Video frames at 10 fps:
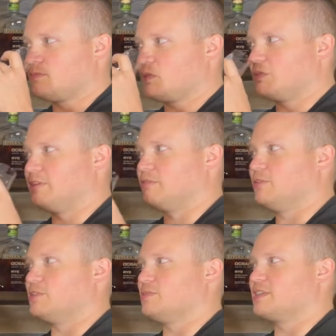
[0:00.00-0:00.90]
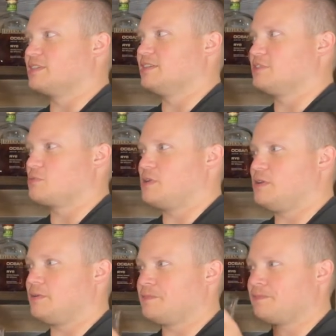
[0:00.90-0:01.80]
red fruits mixed in as
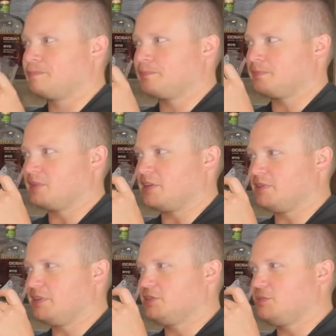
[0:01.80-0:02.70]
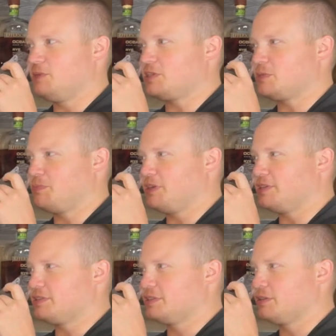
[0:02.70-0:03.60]
well. Not really too much
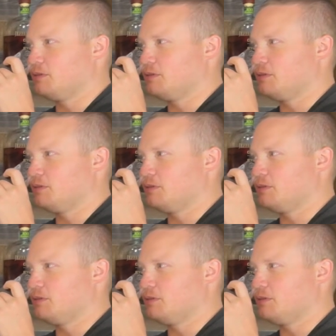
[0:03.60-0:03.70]
spice.